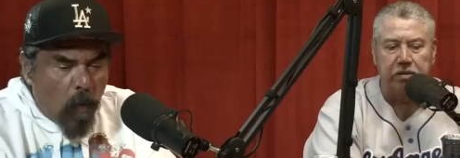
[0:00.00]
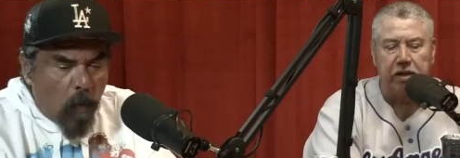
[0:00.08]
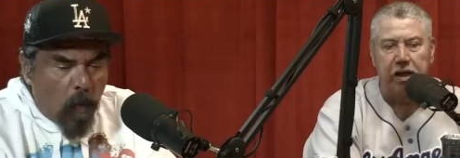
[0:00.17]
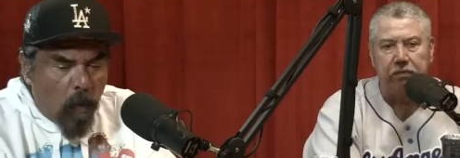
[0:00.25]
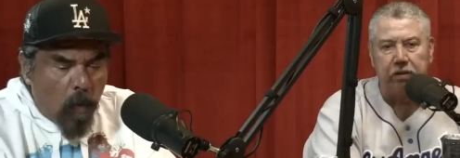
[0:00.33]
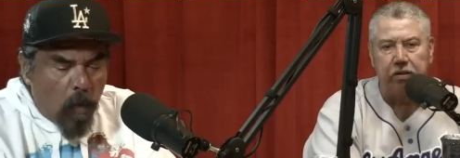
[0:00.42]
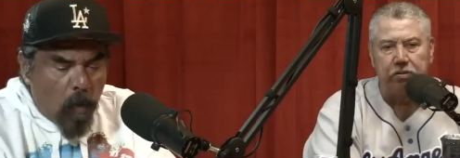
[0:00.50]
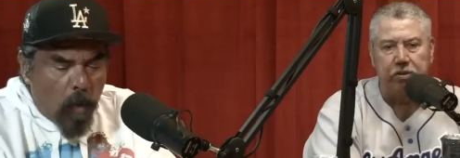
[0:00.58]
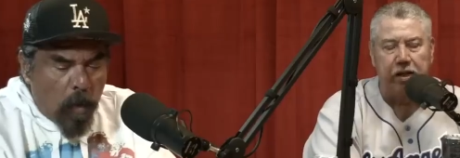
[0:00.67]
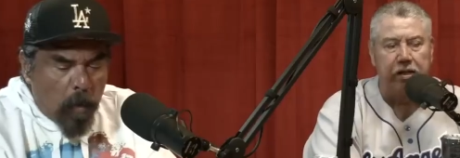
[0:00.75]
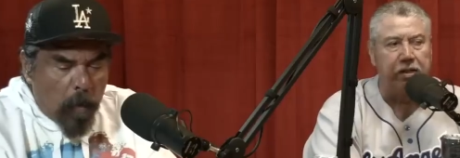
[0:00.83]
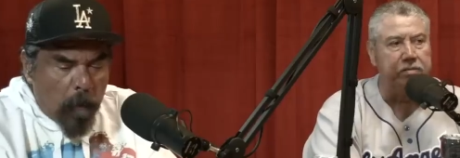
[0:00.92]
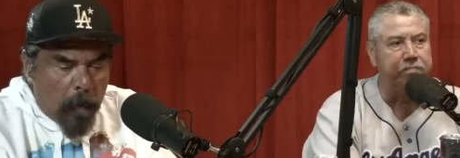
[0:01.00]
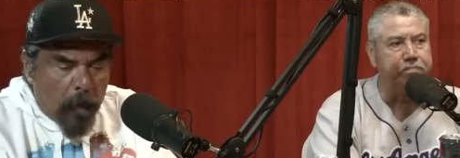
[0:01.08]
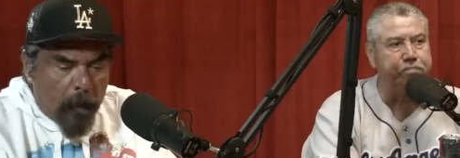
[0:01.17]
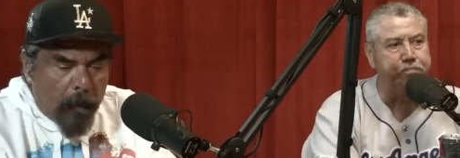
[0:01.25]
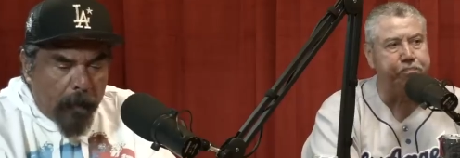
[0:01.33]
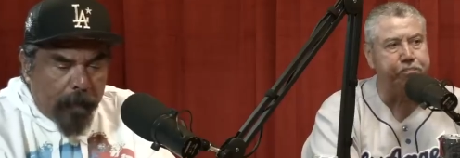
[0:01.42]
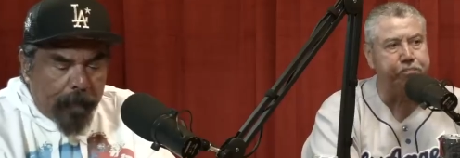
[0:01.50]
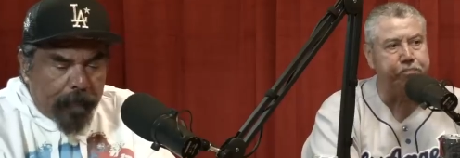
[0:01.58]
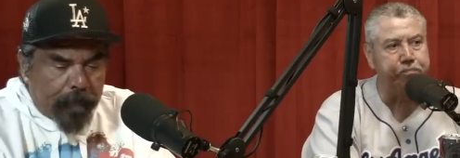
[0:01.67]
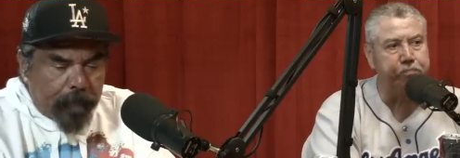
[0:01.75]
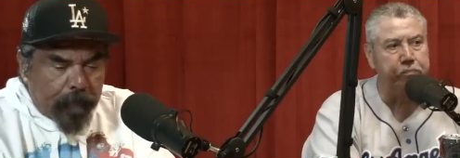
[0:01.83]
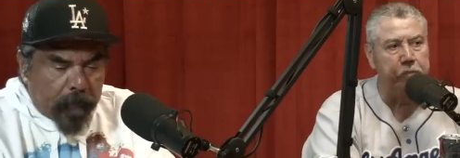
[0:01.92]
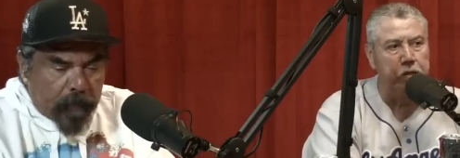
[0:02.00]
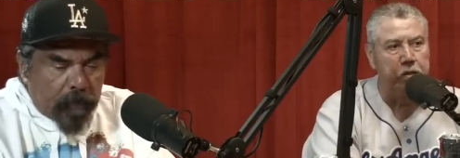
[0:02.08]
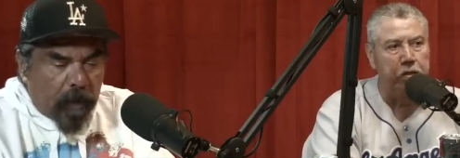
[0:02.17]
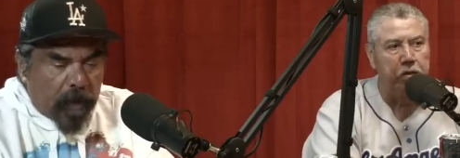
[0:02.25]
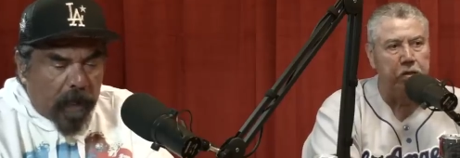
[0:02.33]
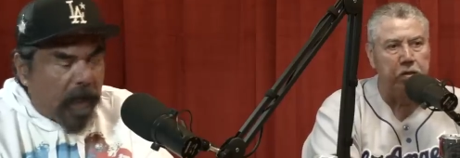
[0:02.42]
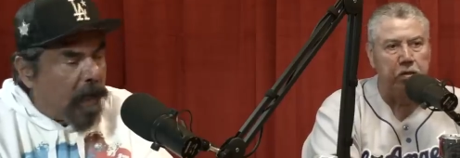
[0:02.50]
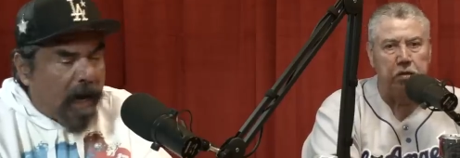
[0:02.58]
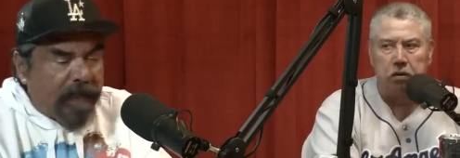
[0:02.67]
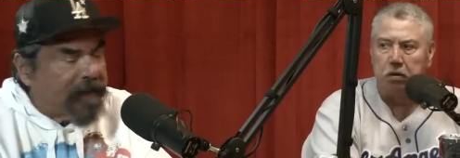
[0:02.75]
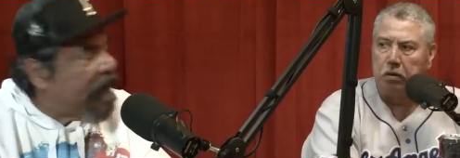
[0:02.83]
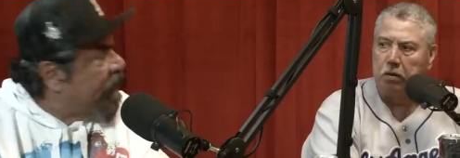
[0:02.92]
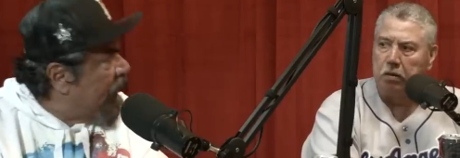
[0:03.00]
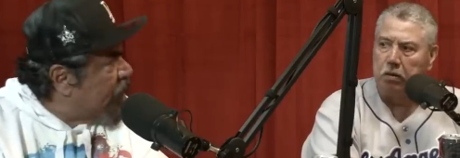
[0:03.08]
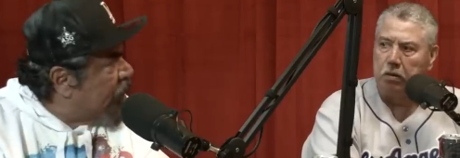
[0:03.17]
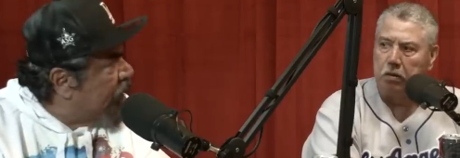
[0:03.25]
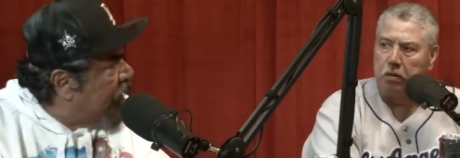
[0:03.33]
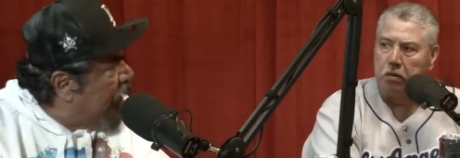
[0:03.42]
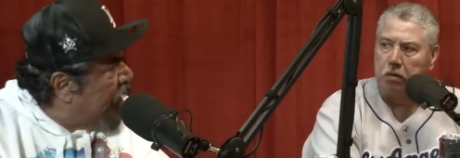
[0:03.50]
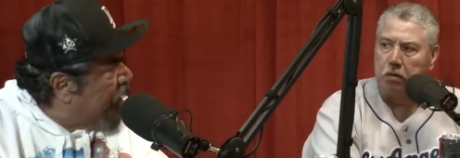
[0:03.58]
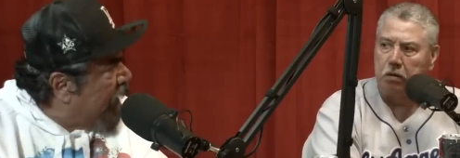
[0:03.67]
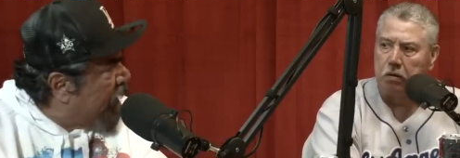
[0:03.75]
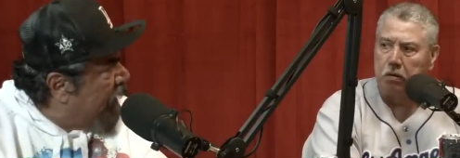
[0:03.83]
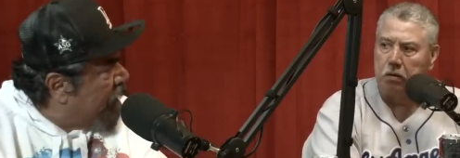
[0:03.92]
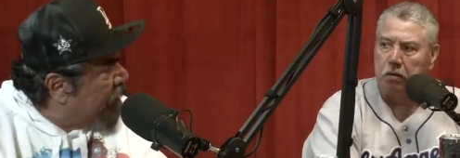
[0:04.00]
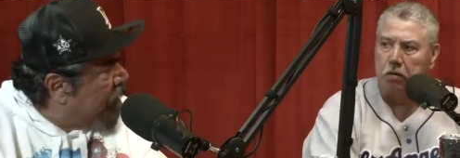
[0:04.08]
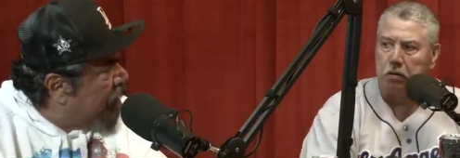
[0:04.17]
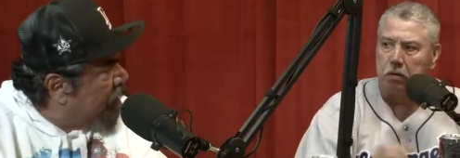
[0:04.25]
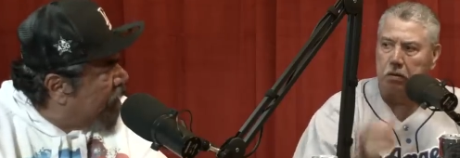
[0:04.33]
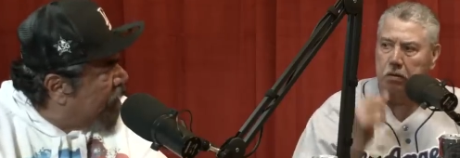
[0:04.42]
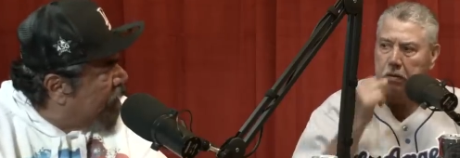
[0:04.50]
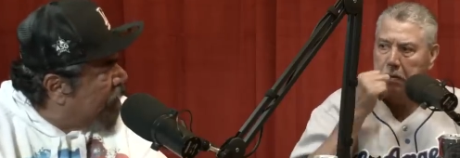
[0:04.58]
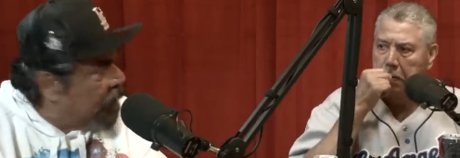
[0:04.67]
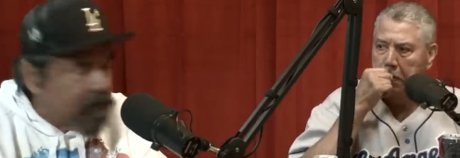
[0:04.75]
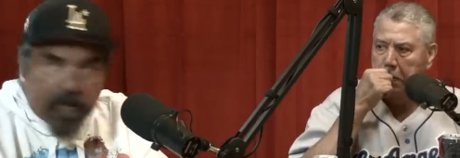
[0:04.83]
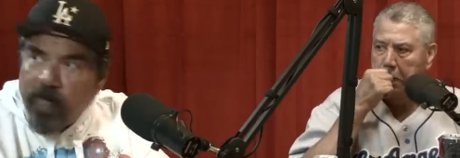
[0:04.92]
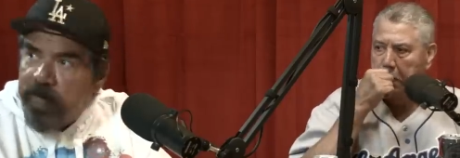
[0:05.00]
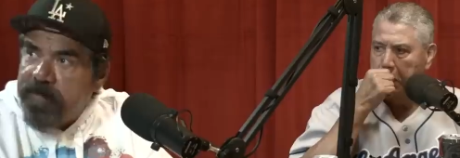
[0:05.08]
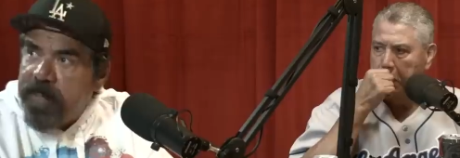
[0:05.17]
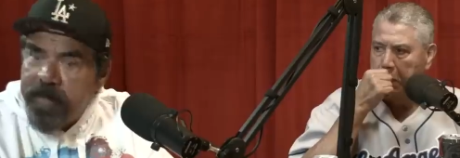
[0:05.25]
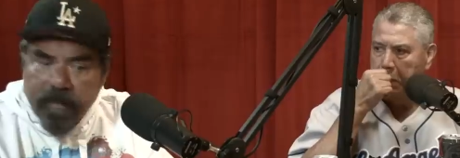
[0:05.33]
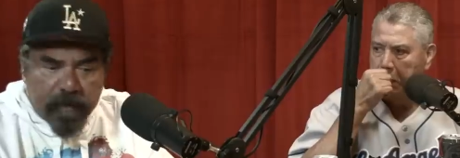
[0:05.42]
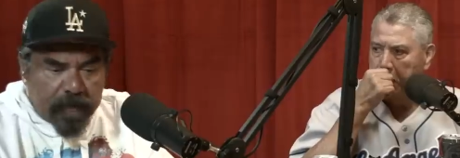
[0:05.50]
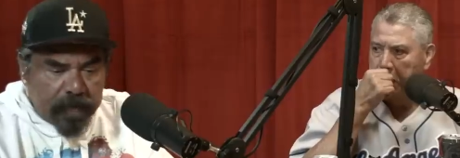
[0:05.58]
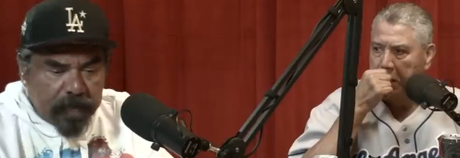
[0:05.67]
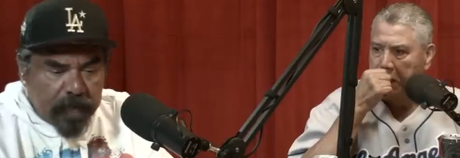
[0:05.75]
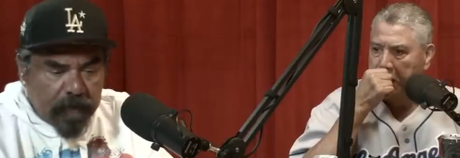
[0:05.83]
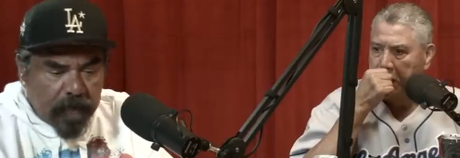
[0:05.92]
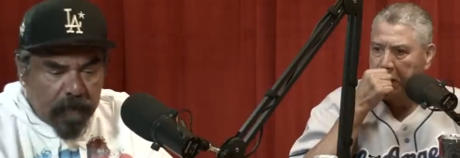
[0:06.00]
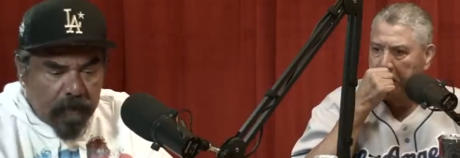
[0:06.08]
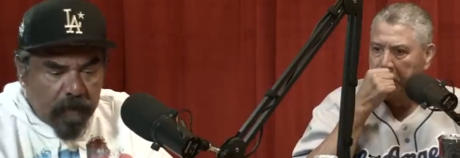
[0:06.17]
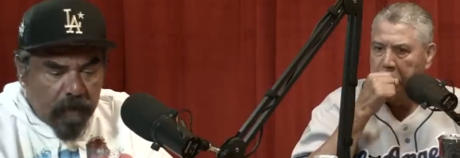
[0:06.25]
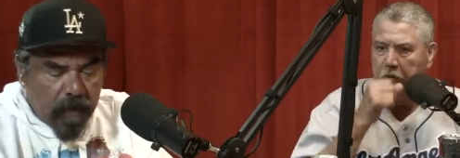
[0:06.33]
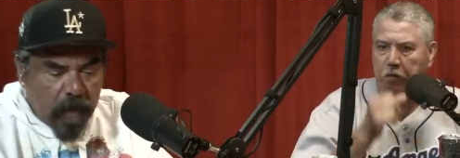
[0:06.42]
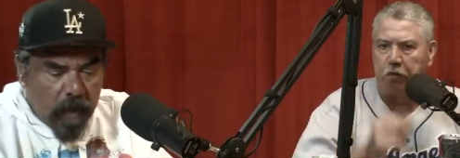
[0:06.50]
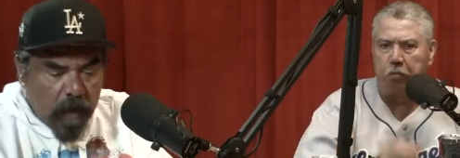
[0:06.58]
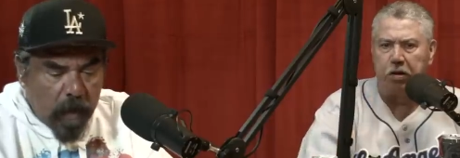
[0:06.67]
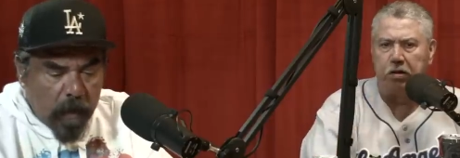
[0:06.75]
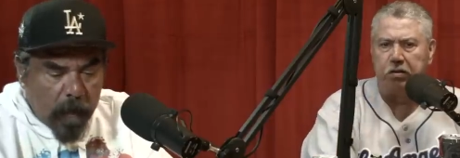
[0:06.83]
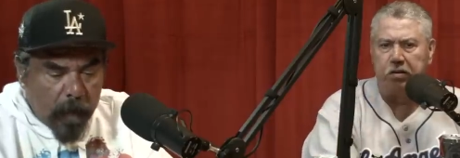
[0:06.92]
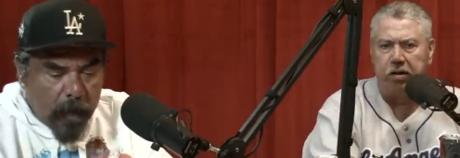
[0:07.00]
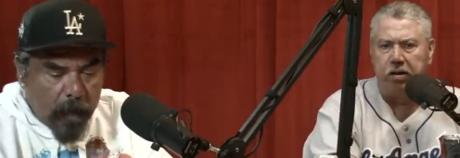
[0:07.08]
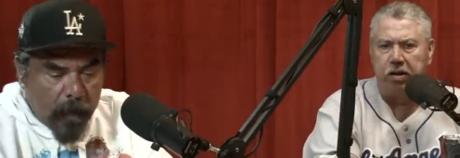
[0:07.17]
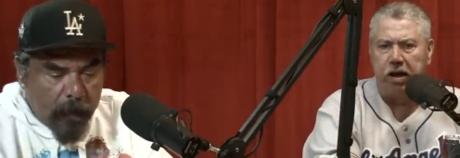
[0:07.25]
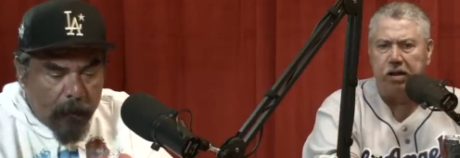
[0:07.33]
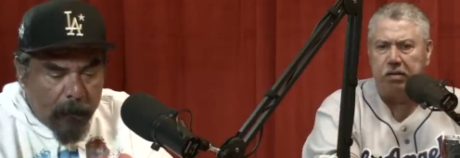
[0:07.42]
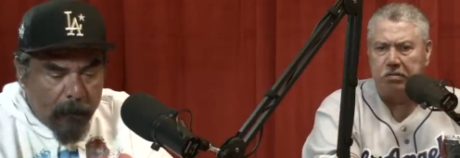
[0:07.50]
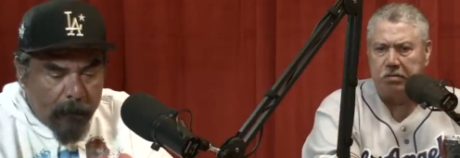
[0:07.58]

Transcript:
Speaker 1: have to understand
Speaker 2: that. How did they catch that guy, was it Golden State Killer?
Speaker 1: Through familiar DNA.